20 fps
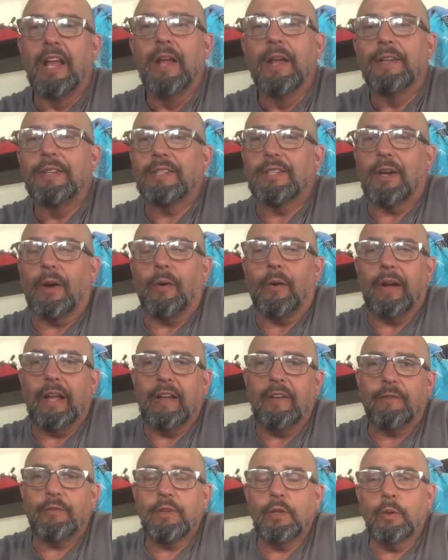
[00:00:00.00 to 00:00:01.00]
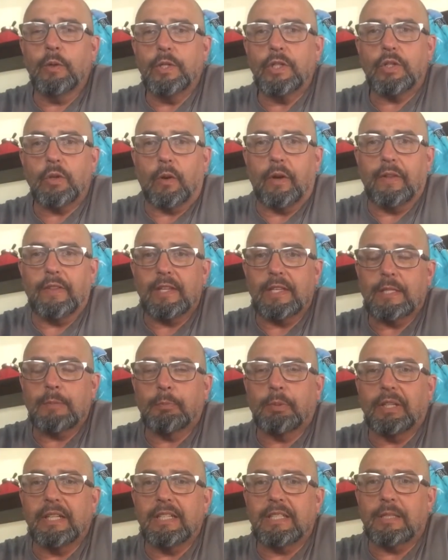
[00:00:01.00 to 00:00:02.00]
So if you enjoyed this,
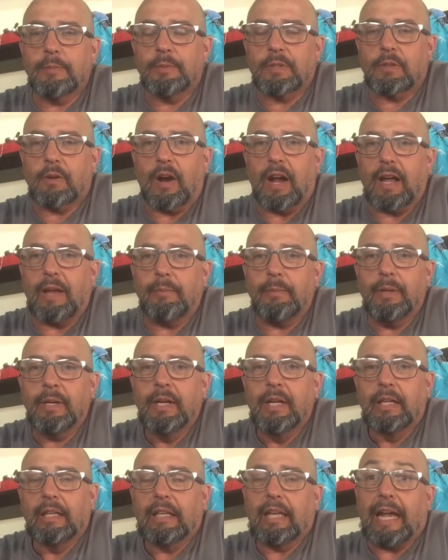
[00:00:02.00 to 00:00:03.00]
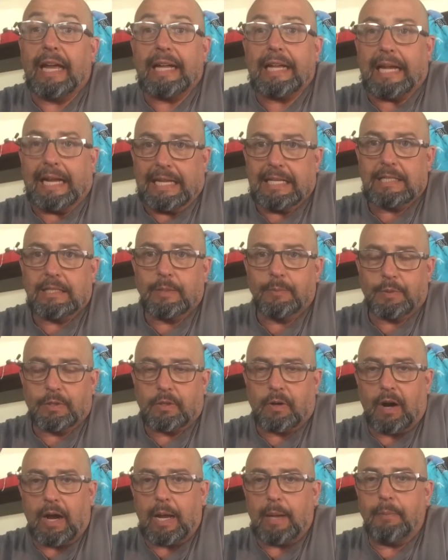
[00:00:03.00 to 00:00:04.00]
please subscribe, like and
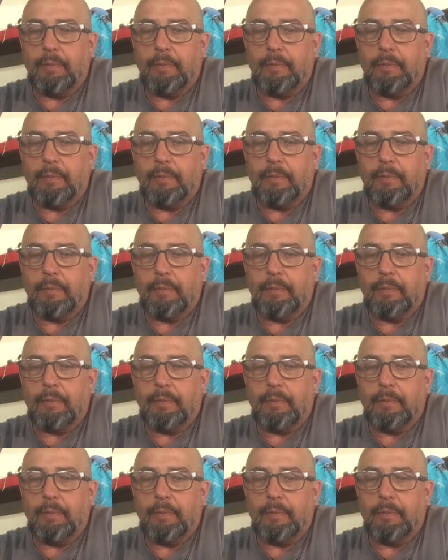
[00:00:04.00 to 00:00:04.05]
subscribe.